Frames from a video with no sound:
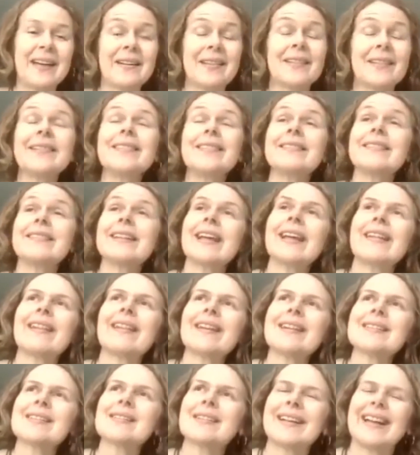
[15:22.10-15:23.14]
Oh yeah,
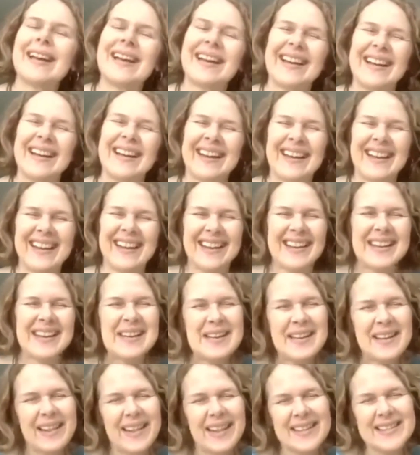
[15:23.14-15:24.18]
that's
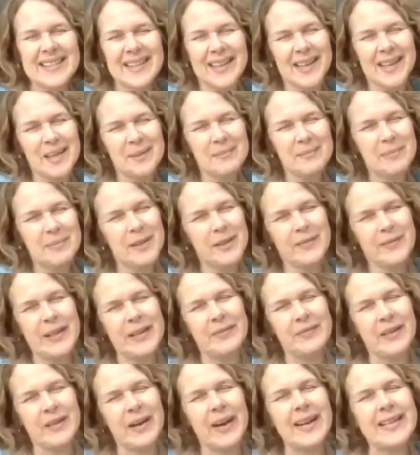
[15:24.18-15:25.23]
a good bit of
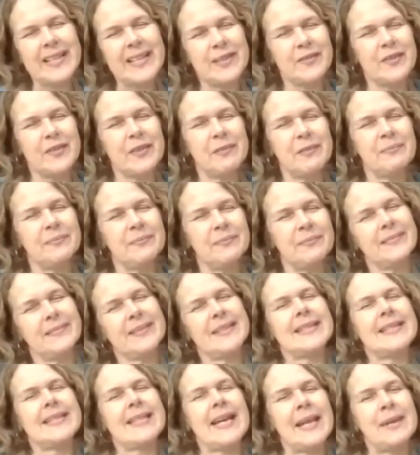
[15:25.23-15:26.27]
advice from
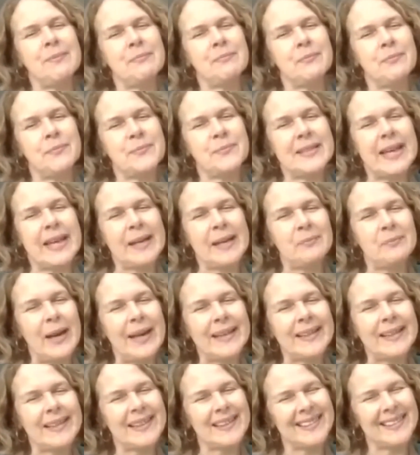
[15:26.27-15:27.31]
Dame
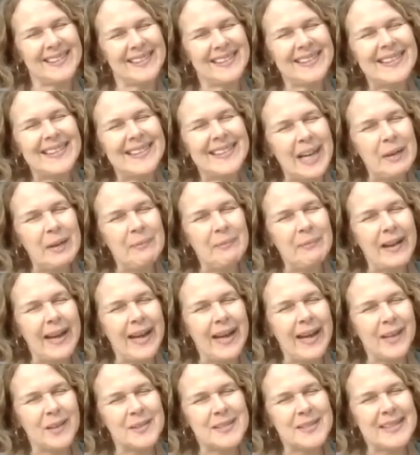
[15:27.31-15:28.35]
Randall. I might
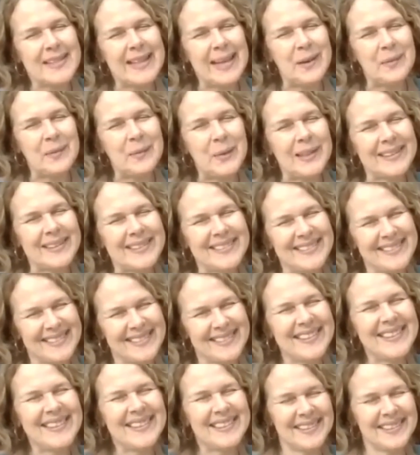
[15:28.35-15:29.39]
hang on to
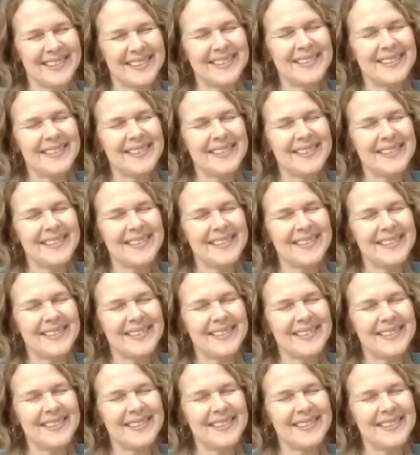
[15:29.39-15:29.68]
it.